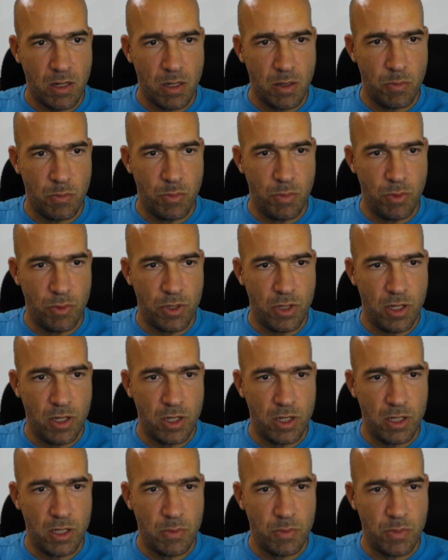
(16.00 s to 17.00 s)
We can push
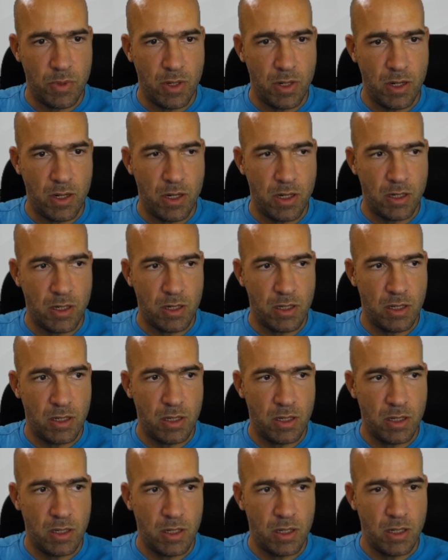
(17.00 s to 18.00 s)
this part,
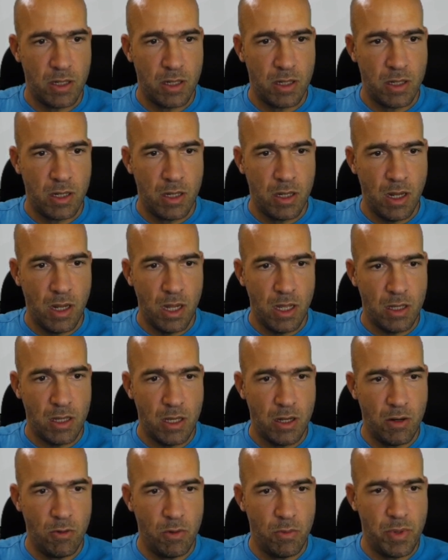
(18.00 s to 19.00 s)
and
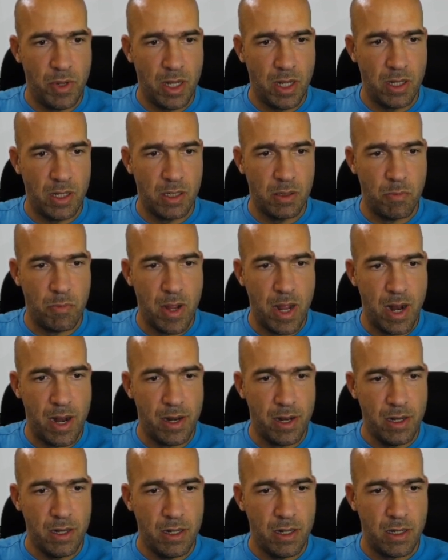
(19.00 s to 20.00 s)
here will be his
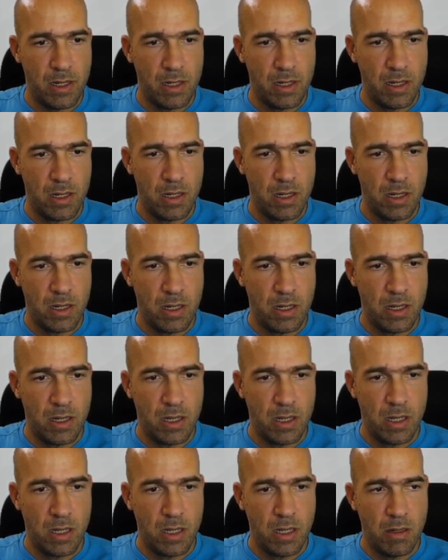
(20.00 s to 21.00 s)
belly,
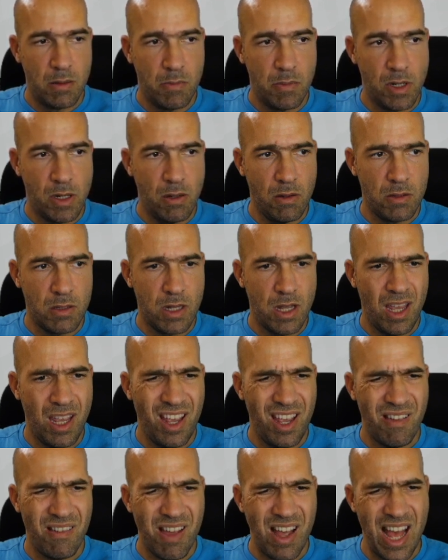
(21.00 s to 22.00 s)
because
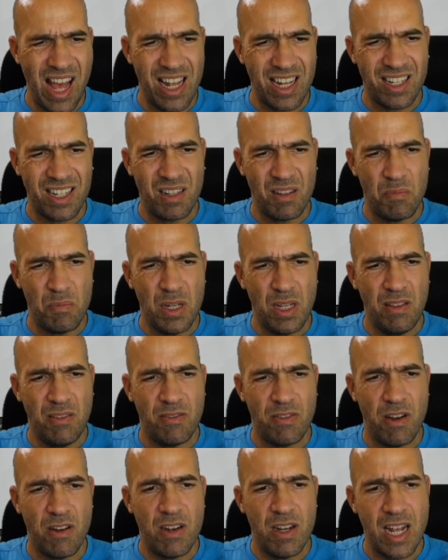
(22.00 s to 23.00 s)
he hasn't
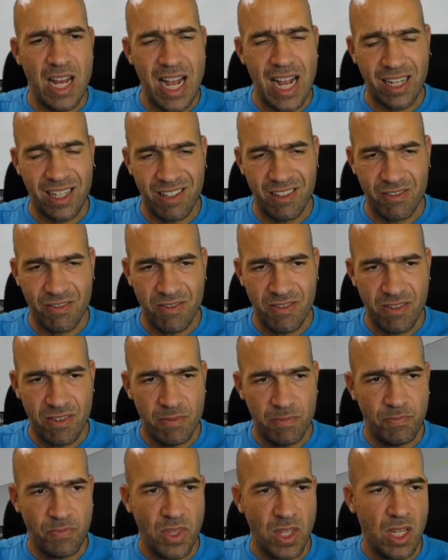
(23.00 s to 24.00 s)
been very active,
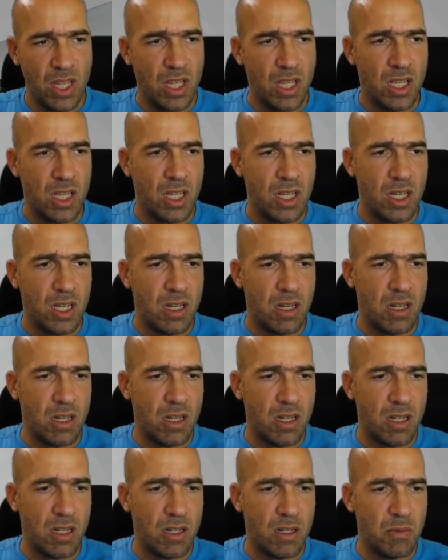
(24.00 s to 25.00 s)

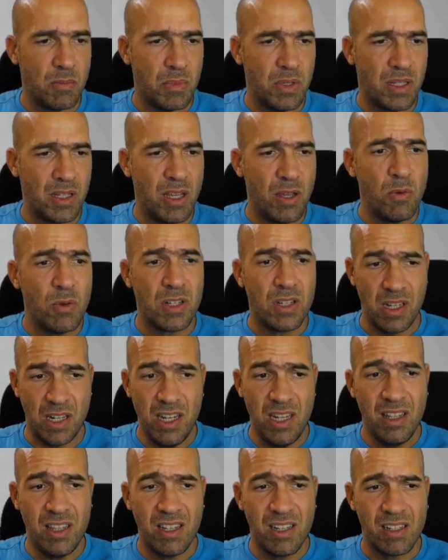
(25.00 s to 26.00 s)
but he was
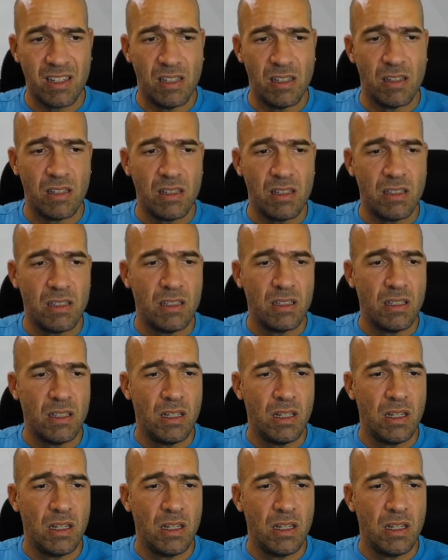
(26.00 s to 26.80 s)
eating a lot,